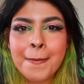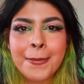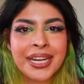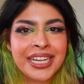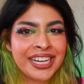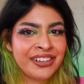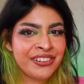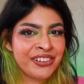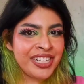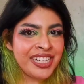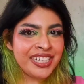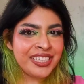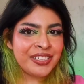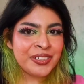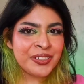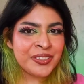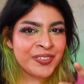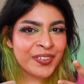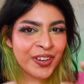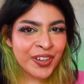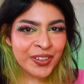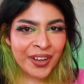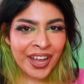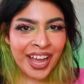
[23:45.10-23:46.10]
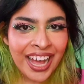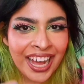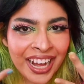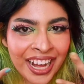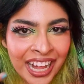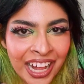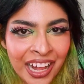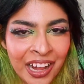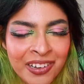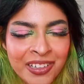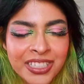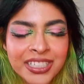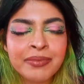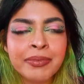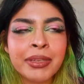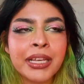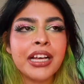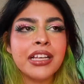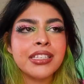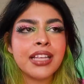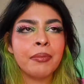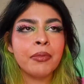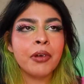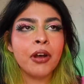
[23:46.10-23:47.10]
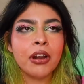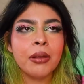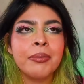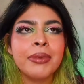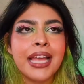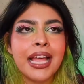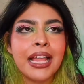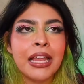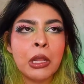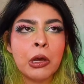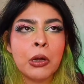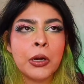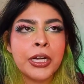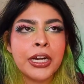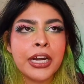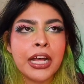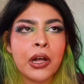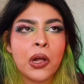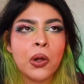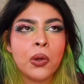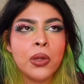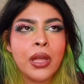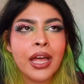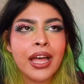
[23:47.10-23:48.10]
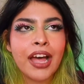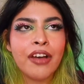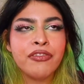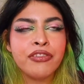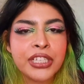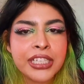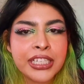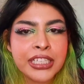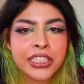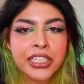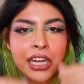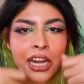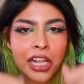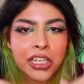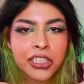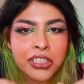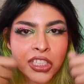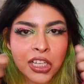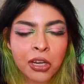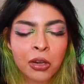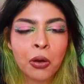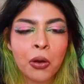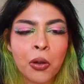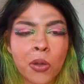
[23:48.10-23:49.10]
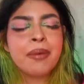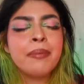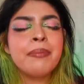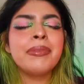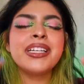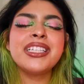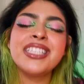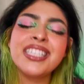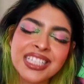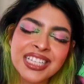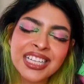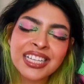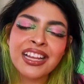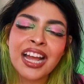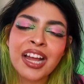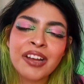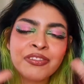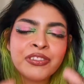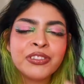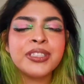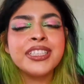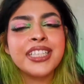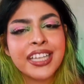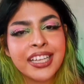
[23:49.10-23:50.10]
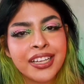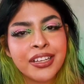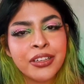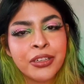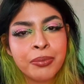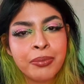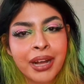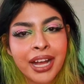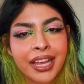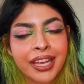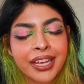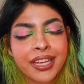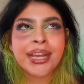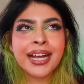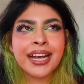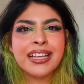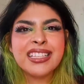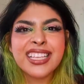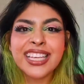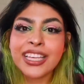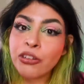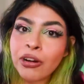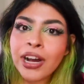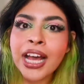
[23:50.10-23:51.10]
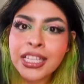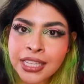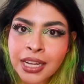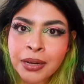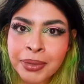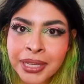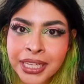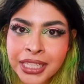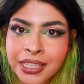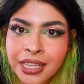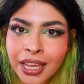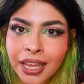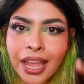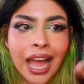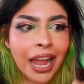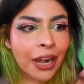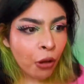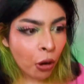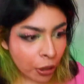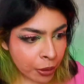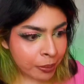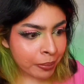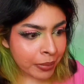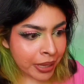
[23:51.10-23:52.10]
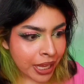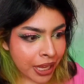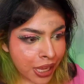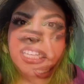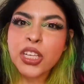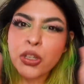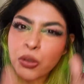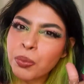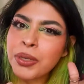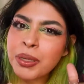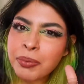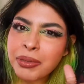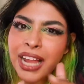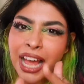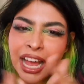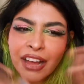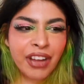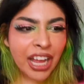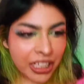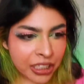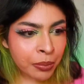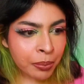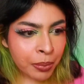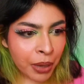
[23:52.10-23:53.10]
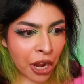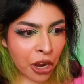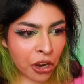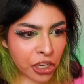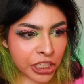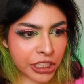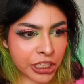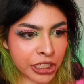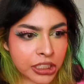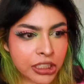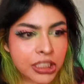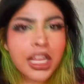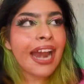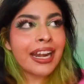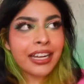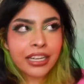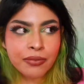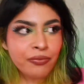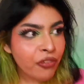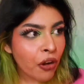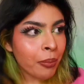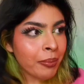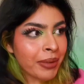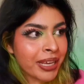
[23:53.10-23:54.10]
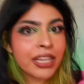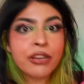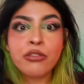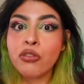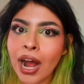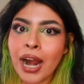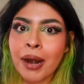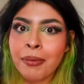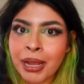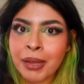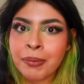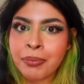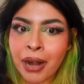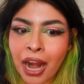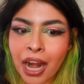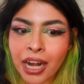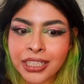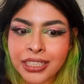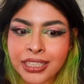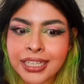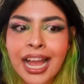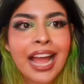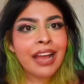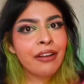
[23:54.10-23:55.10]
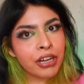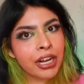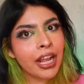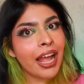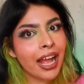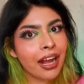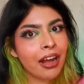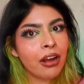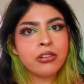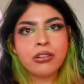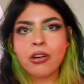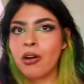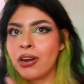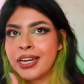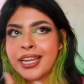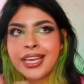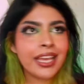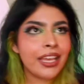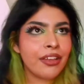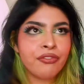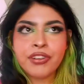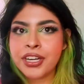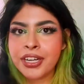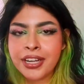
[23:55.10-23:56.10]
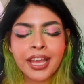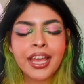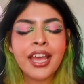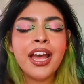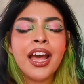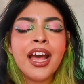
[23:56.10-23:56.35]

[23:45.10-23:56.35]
but i really do want to hang out because i'm gonna be alone now i have to eat lunch alone but still i have to say goodbye because you guys are busy not me you people have other priorities and for me you are my priority i want to hang out all day every day